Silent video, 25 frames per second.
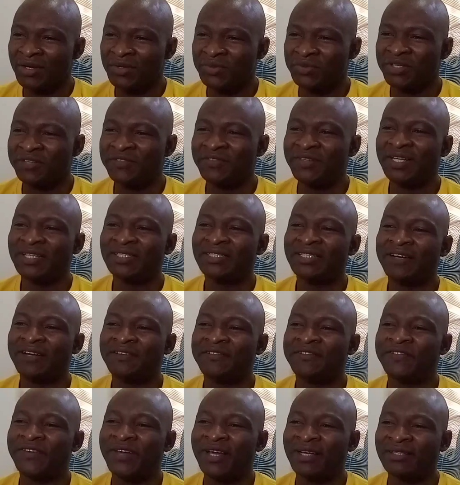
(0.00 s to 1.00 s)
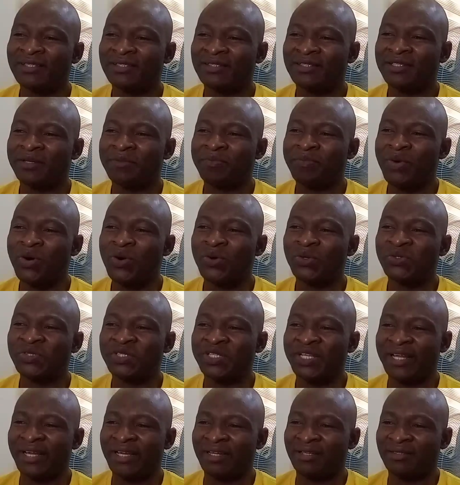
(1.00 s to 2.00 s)
Wavelength affects the
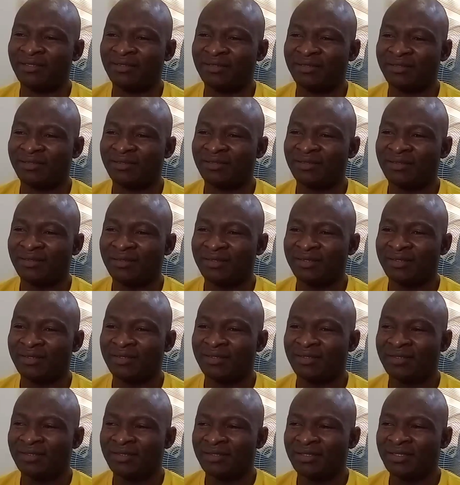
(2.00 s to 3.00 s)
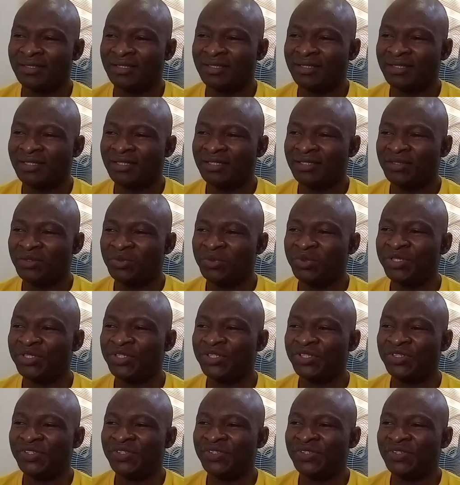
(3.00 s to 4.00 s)
pulse length, which
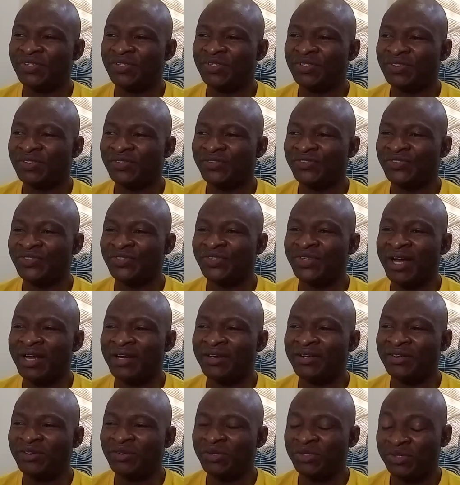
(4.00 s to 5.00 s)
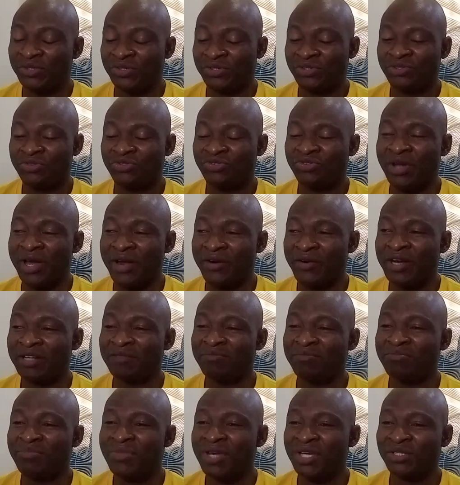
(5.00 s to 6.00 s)
is a
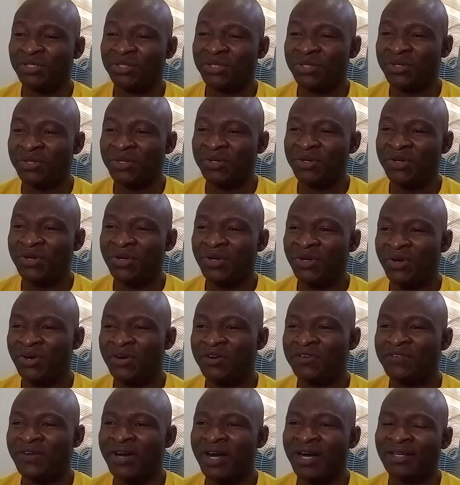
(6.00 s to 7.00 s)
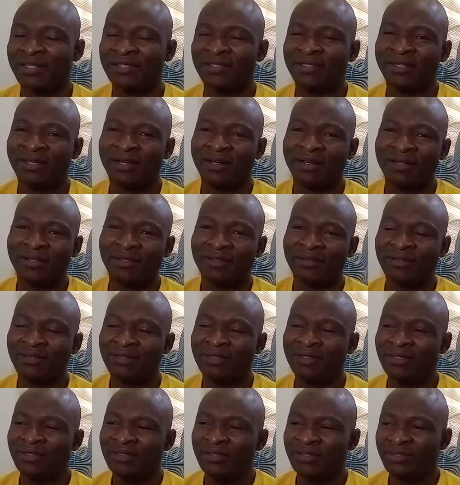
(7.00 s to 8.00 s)
direct measure of axial
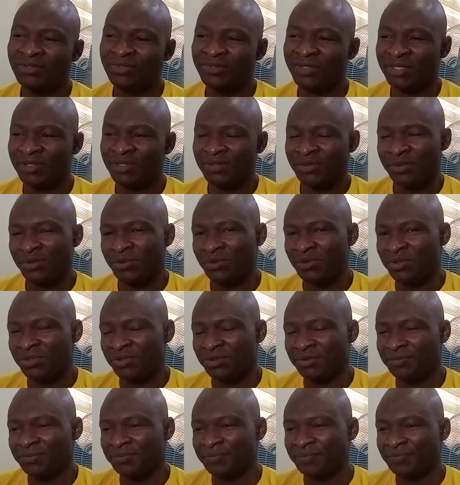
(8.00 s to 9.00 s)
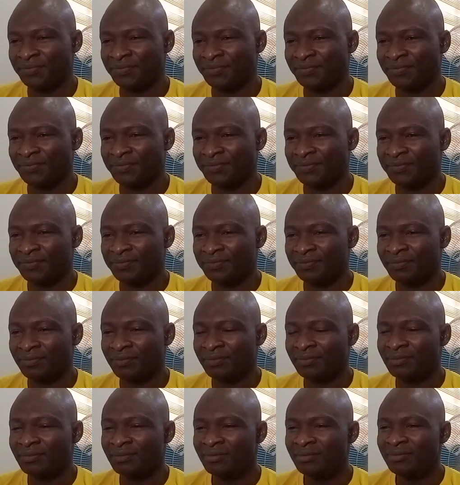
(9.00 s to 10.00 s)
resolution.
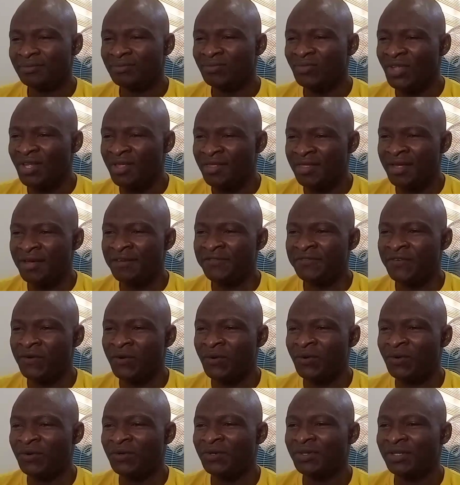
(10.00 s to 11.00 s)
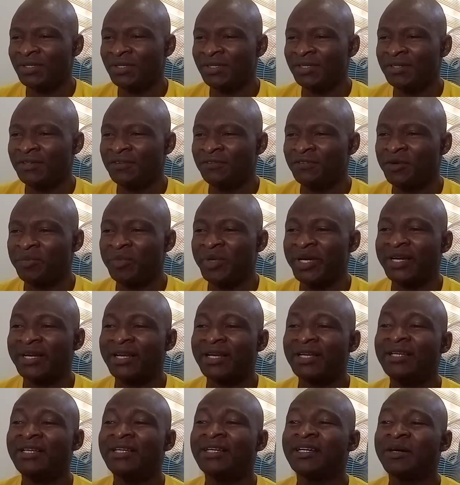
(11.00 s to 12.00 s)
Therefore, from a
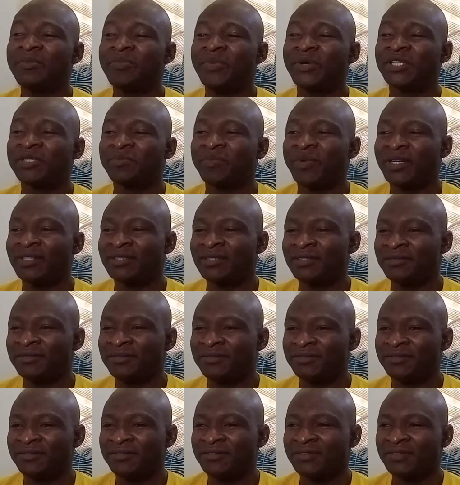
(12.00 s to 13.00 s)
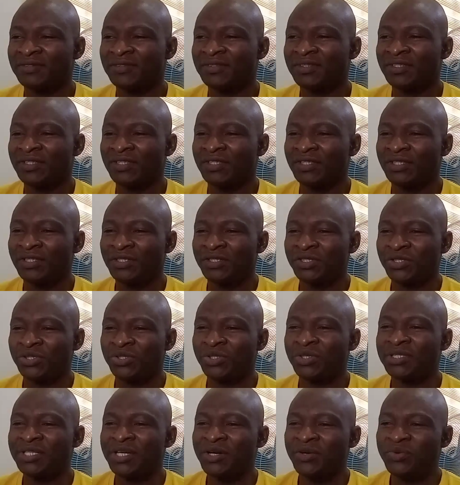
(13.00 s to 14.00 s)
clinical perspective,
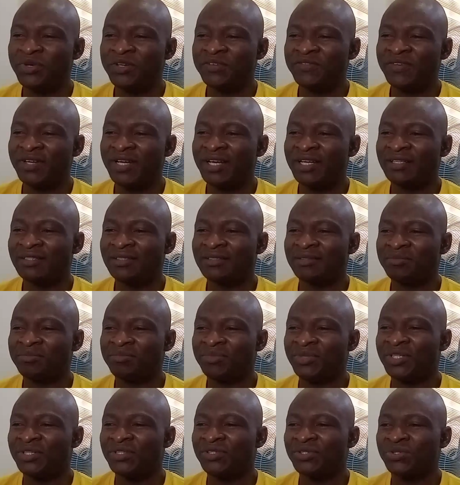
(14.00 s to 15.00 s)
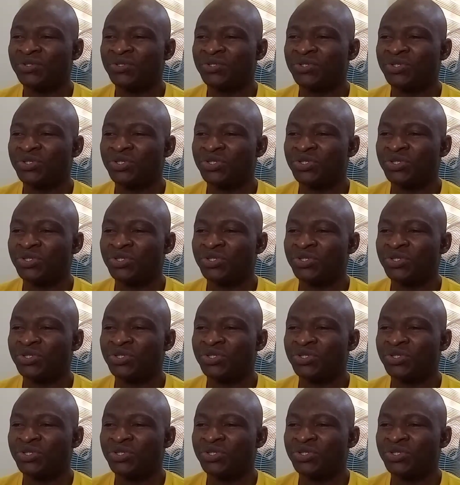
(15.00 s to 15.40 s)
shorter wavelength means